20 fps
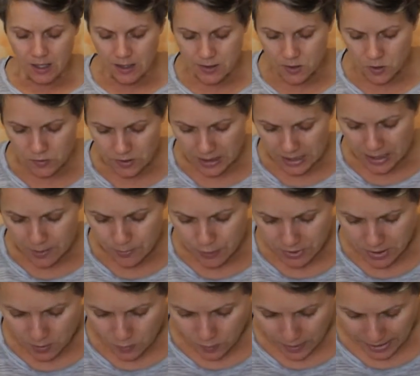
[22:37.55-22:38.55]
So then I
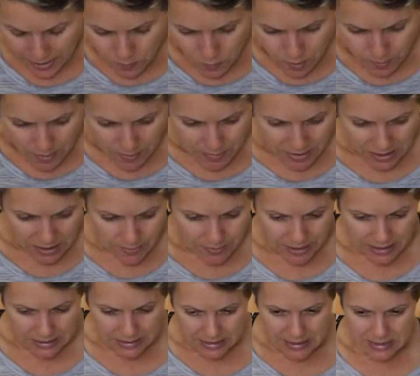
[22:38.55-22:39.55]
put it right where my belly
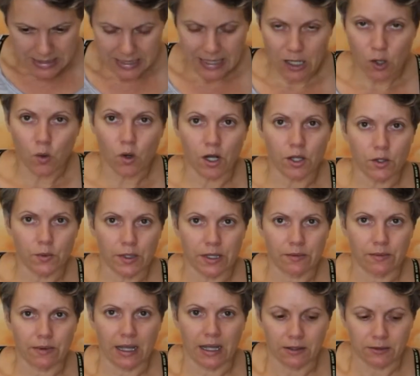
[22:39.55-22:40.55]
button is and I go all the
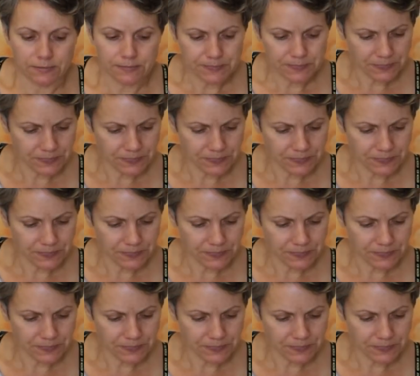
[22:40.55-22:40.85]
way around.